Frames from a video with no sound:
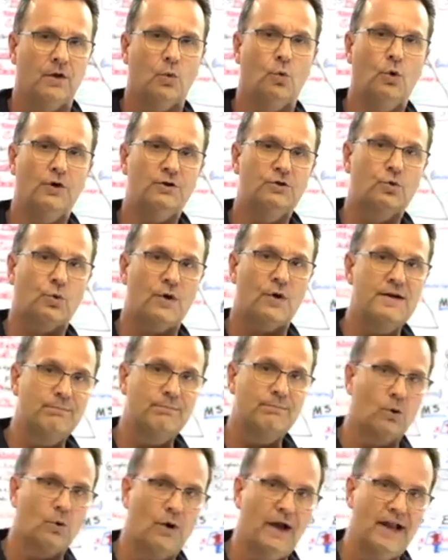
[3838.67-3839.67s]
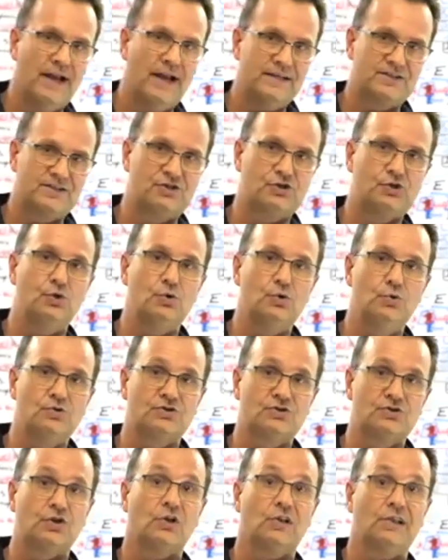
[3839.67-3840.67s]
would Green Berets
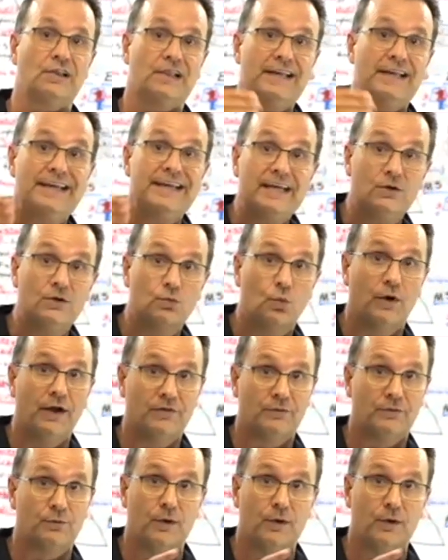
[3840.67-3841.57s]
choose to lead with